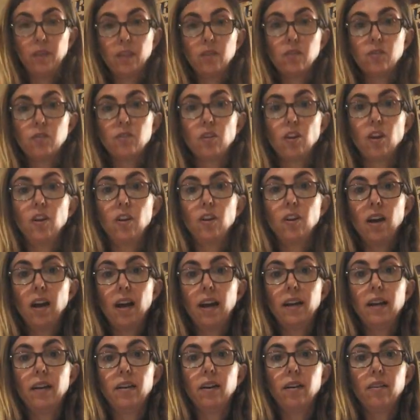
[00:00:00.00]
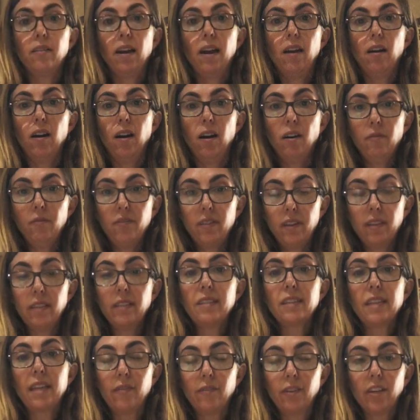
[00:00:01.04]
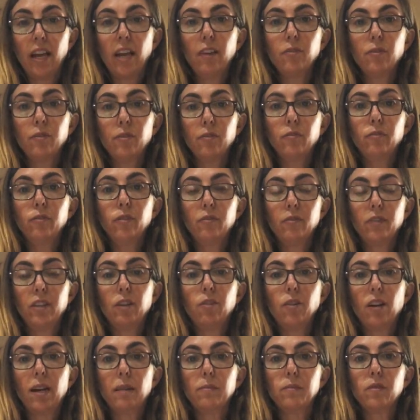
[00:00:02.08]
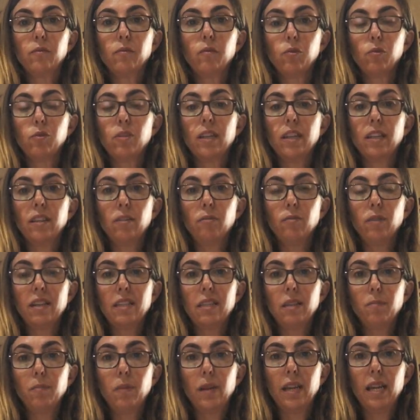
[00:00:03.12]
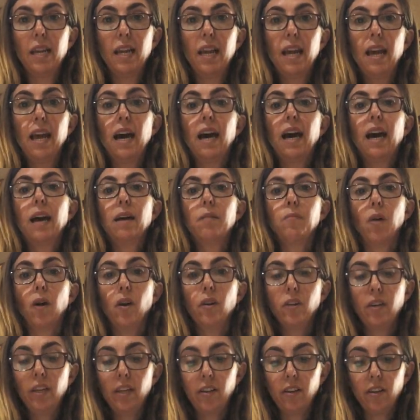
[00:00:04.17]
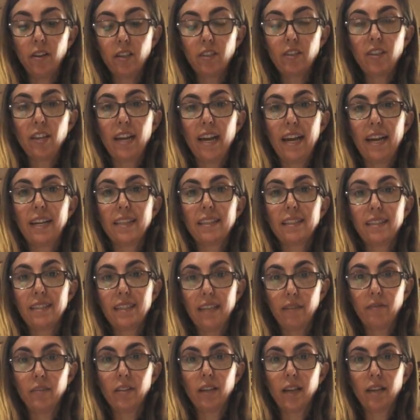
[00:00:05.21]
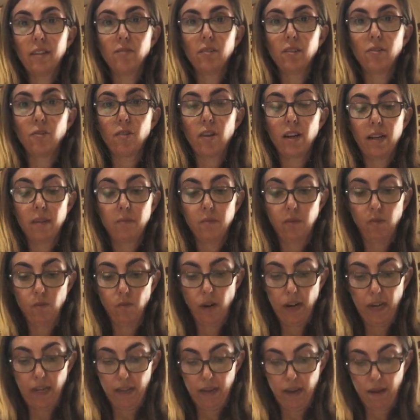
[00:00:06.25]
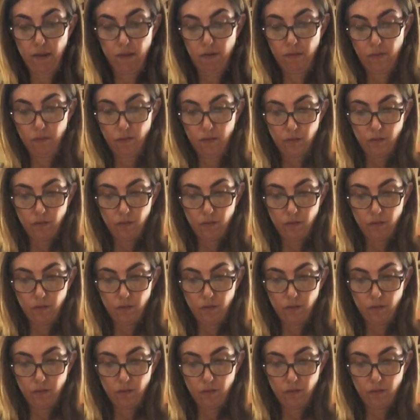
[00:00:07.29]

So of the 750 grams of water in the recipe, I'm only going to add 700 grams right now.